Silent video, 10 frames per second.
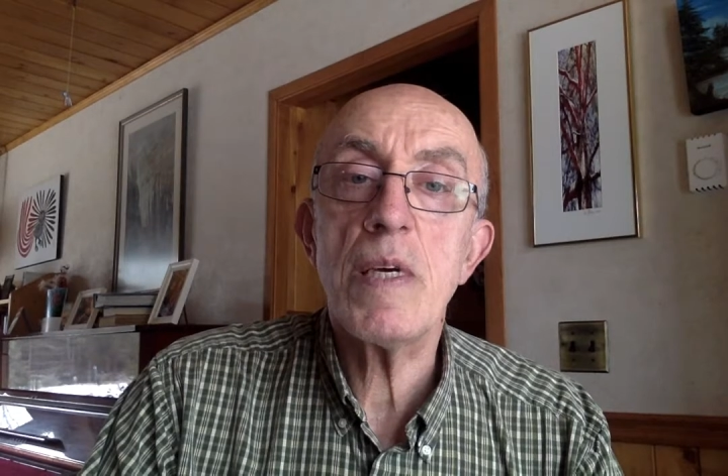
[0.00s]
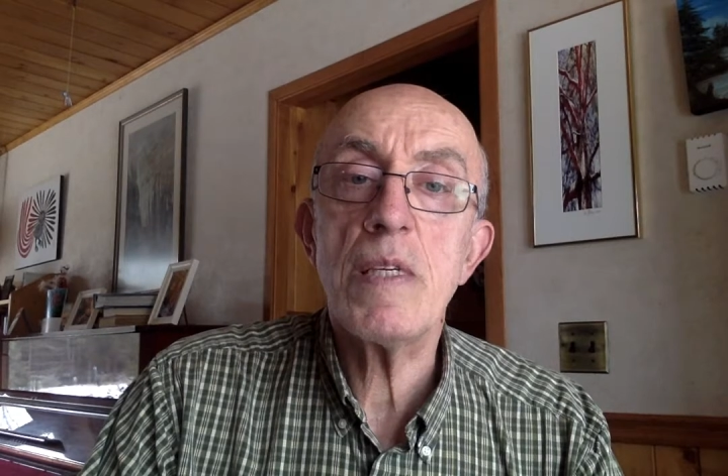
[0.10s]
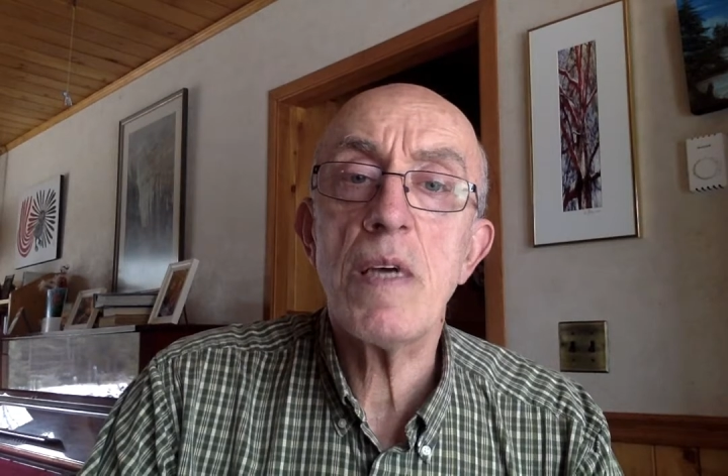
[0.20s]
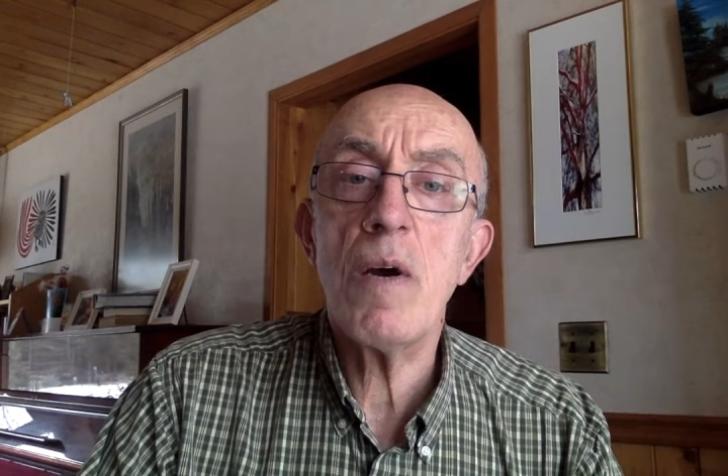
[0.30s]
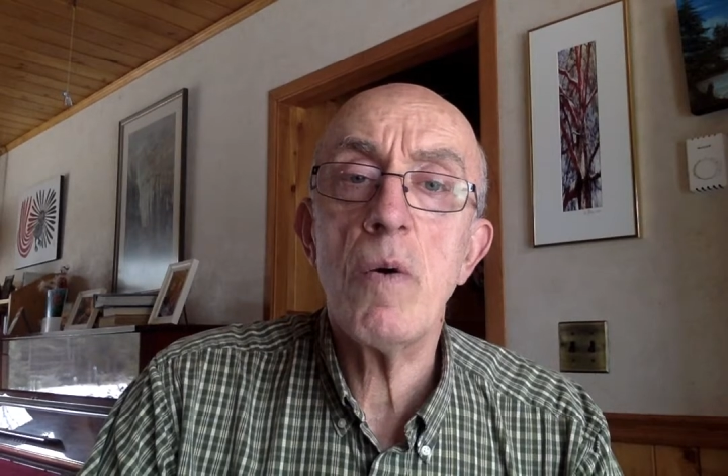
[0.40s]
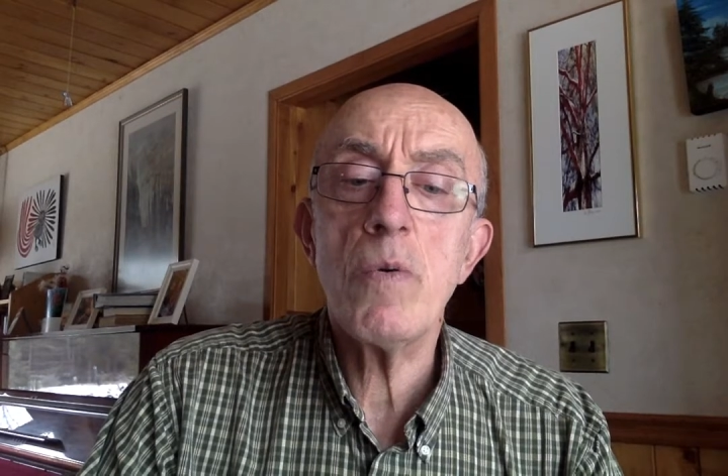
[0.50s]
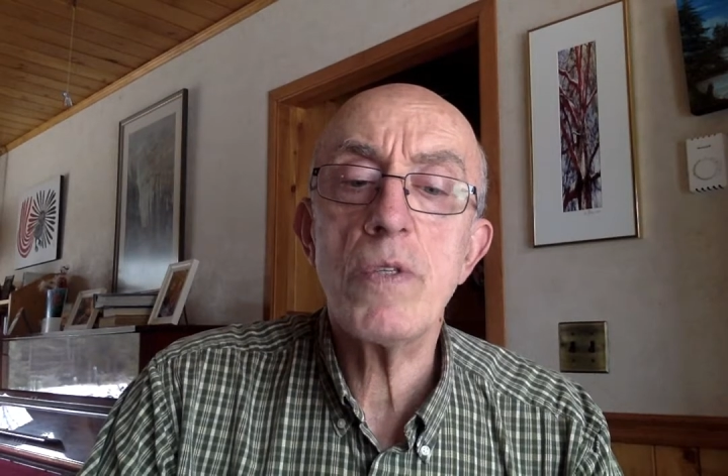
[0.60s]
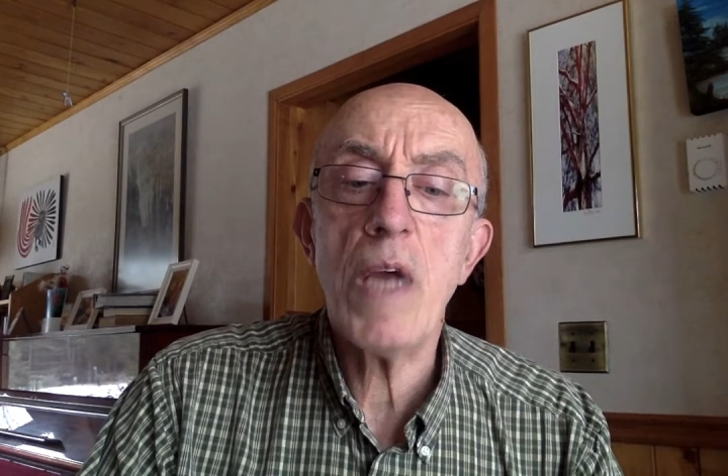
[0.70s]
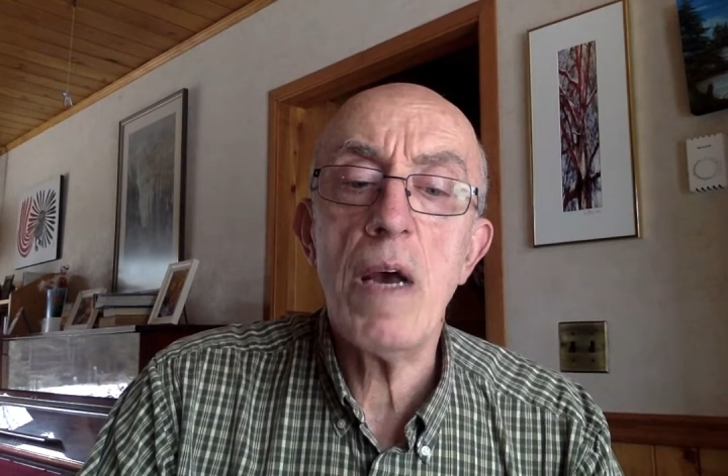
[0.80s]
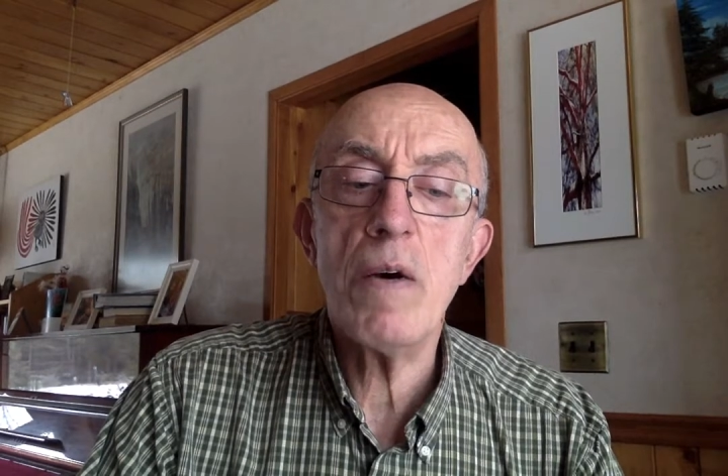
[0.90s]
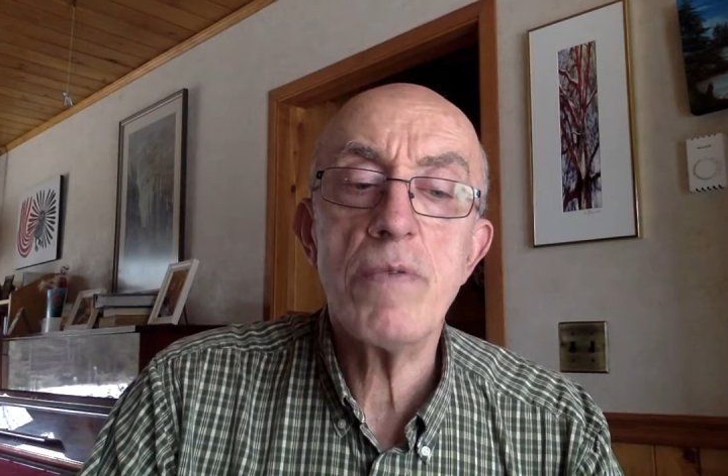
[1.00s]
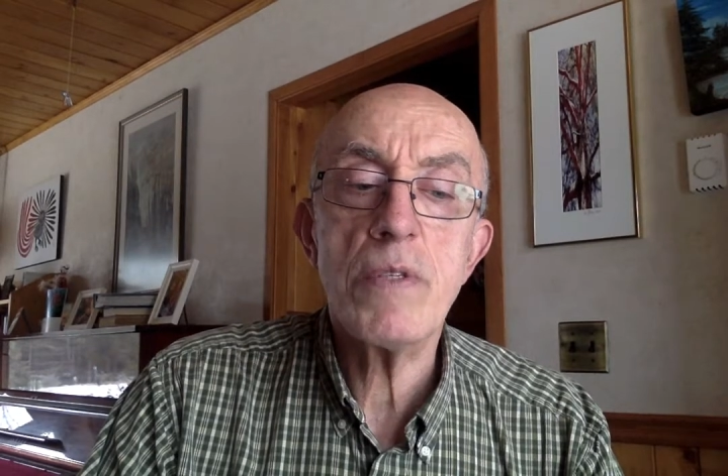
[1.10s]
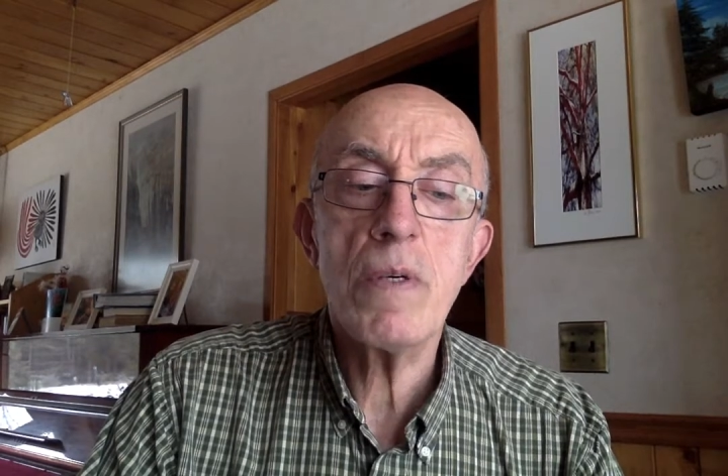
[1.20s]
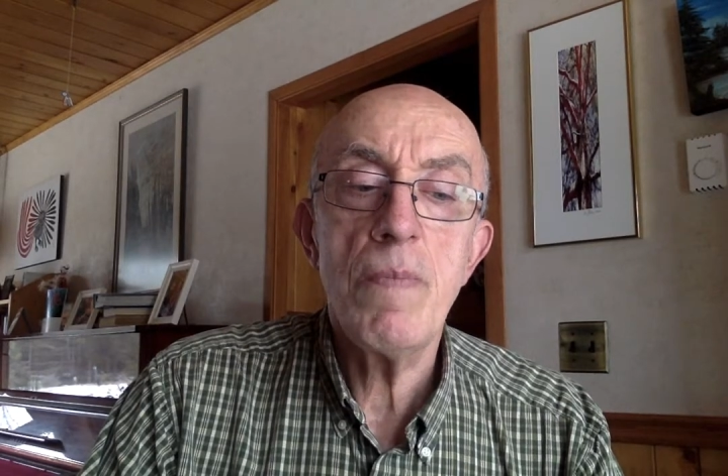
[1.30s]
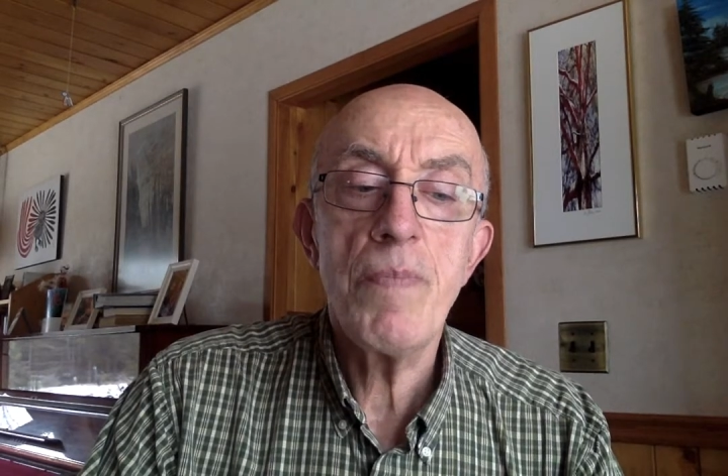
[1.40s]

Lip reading: is our whole selves,